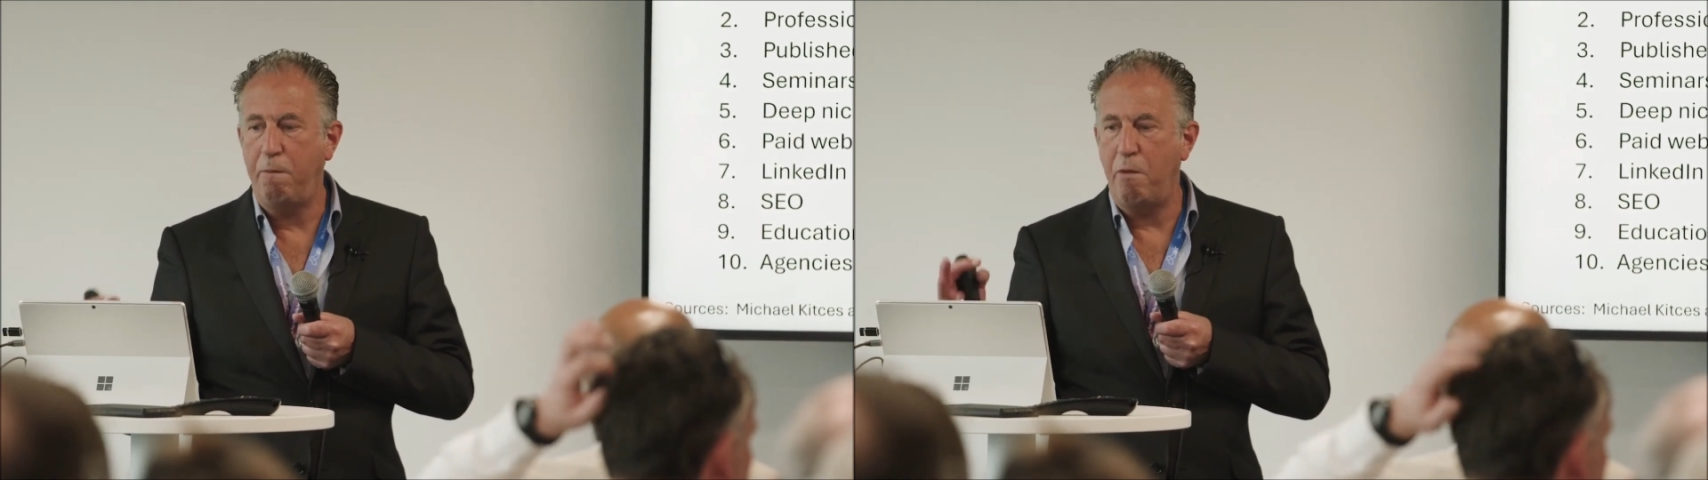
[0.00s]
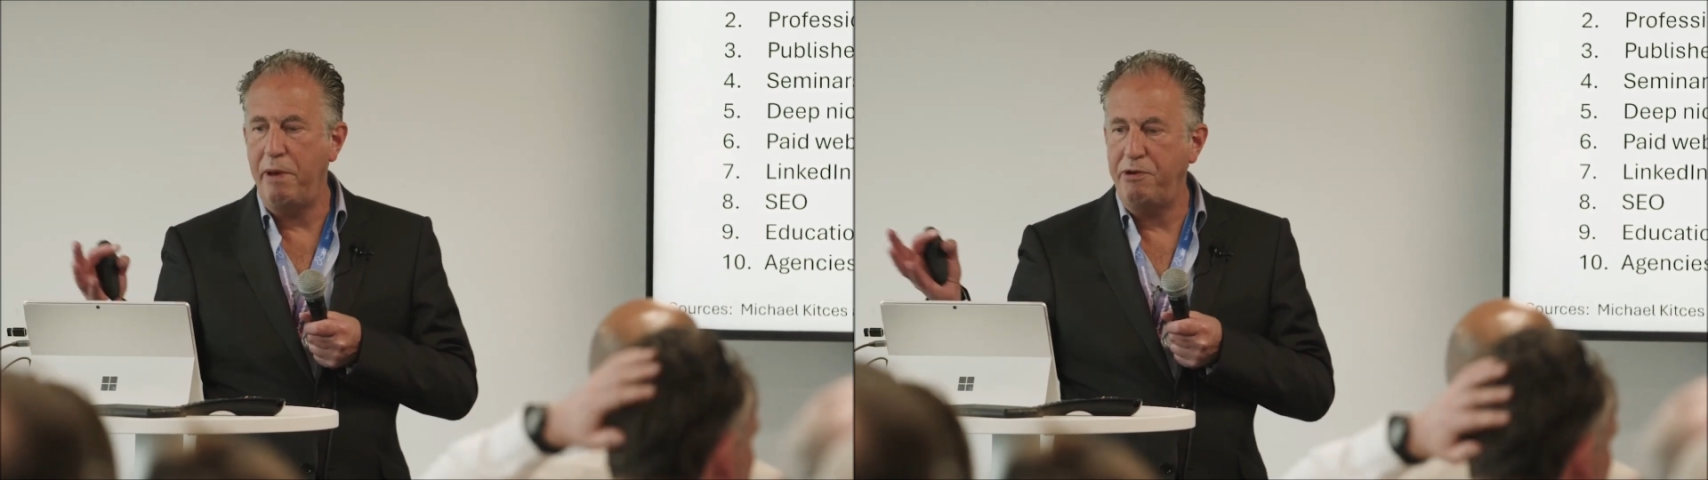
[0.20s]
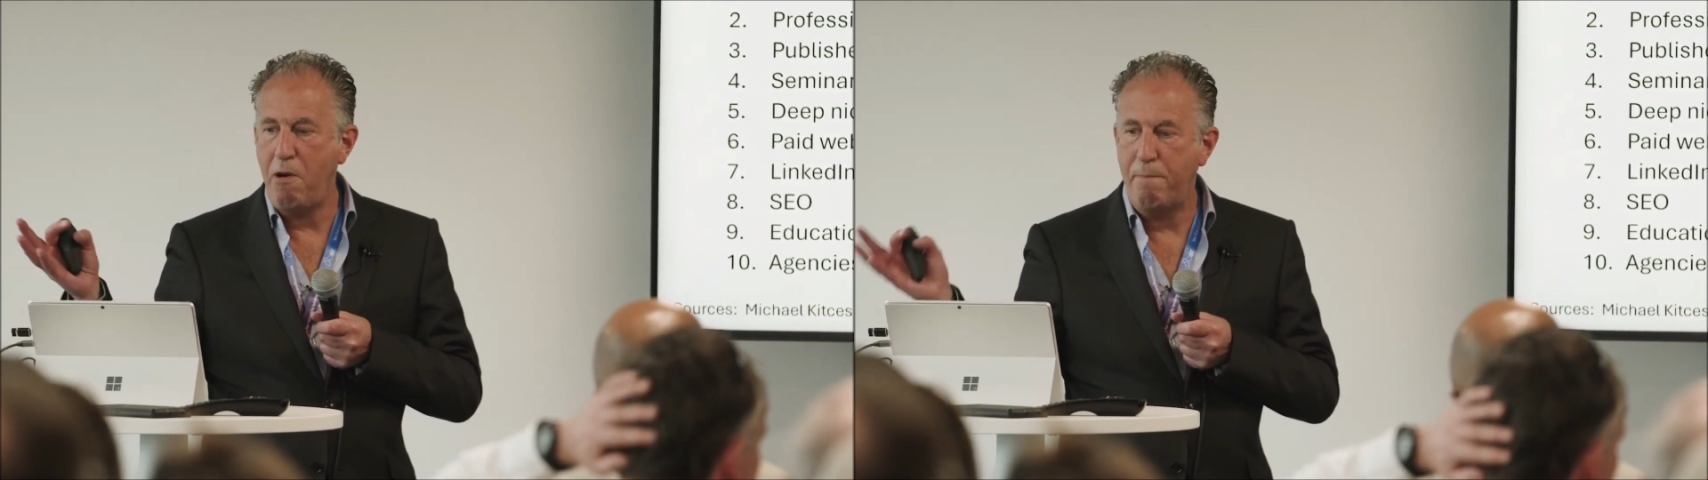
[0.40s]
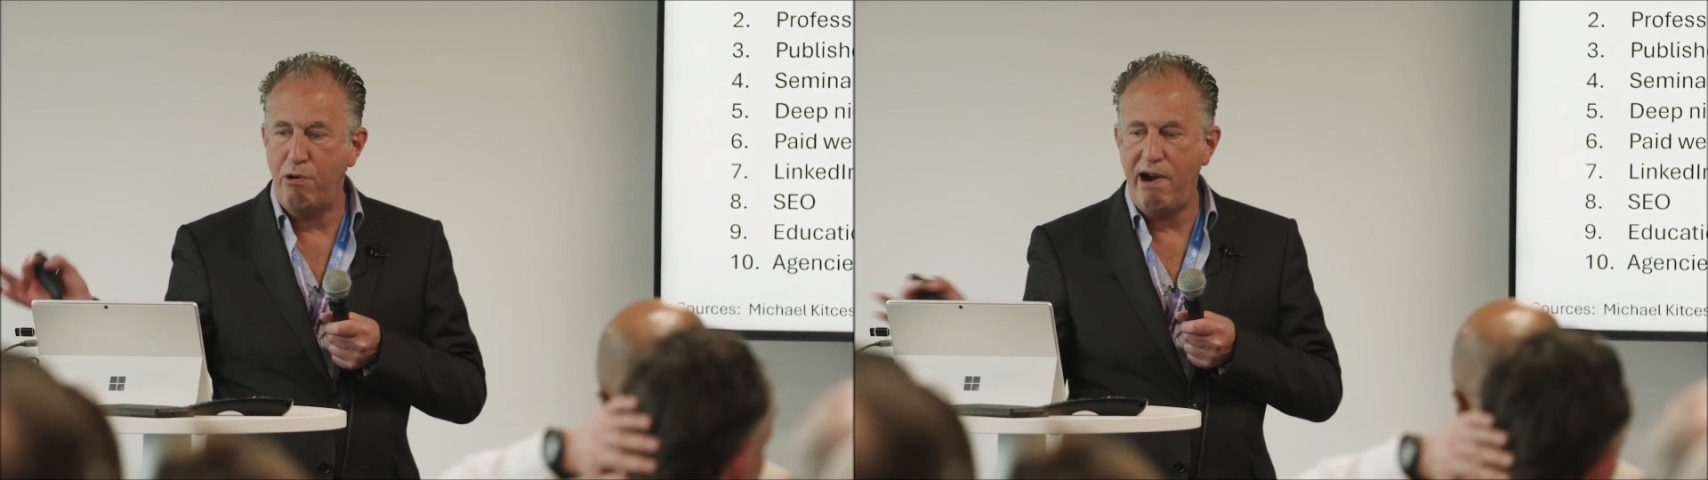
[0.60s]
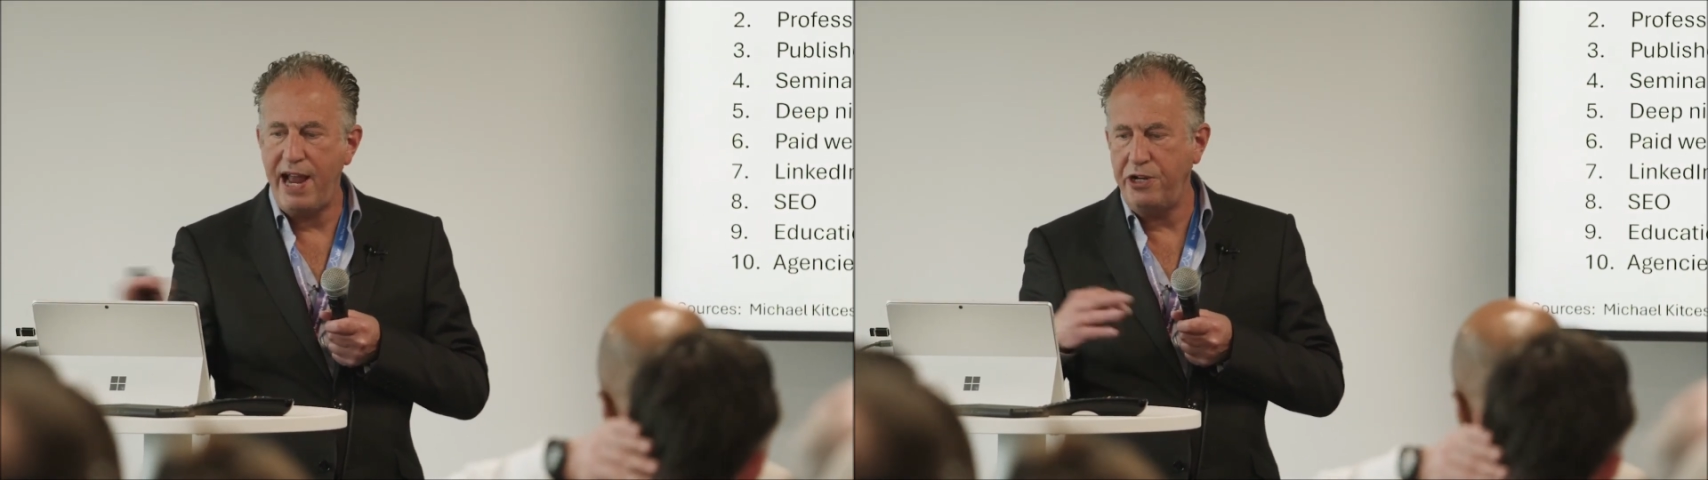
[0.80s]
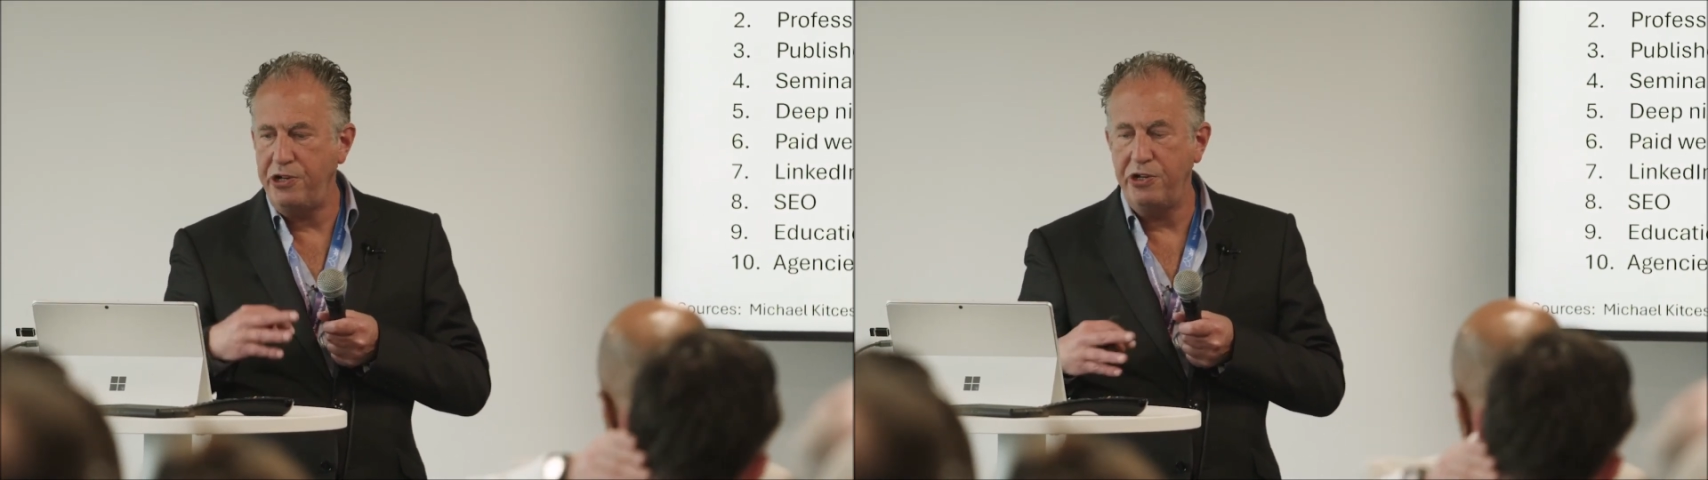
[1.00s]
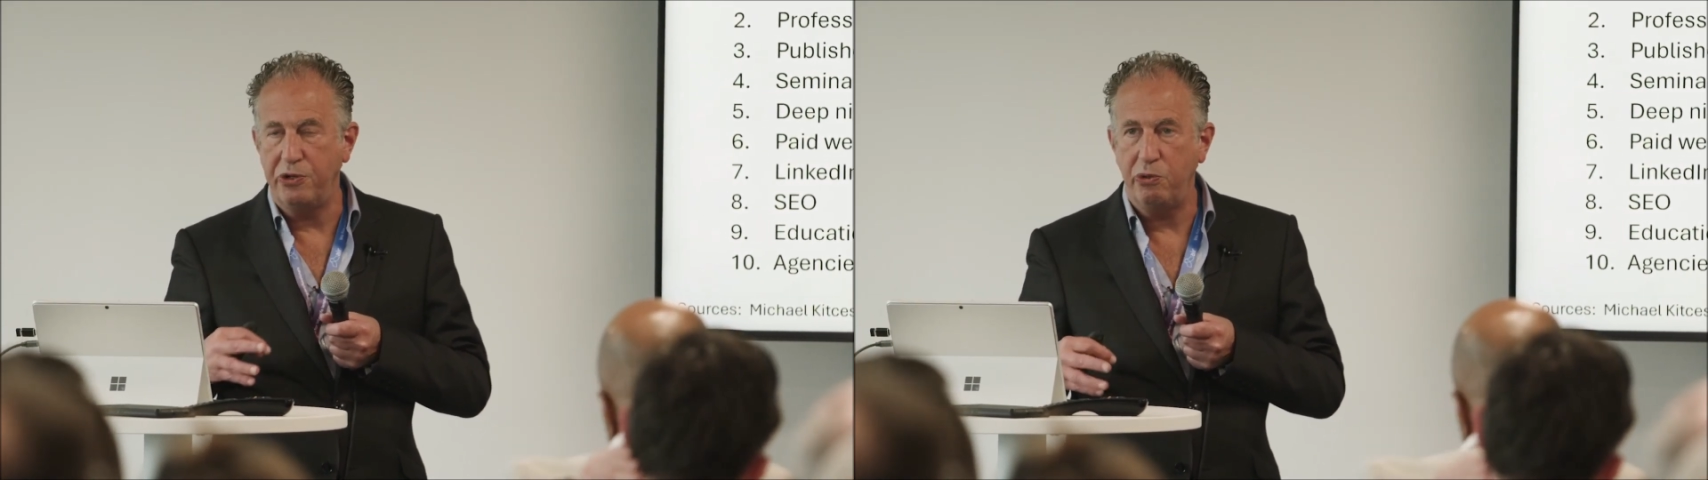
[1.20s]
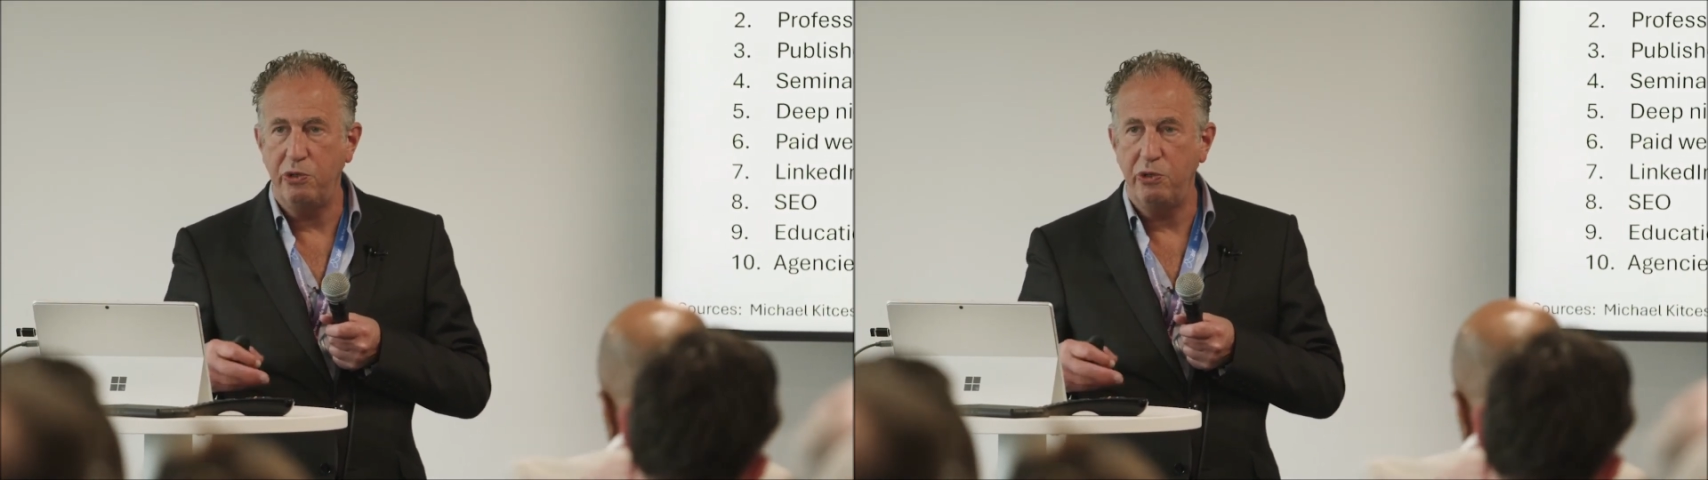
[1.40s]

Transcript: or maybe you're brand new,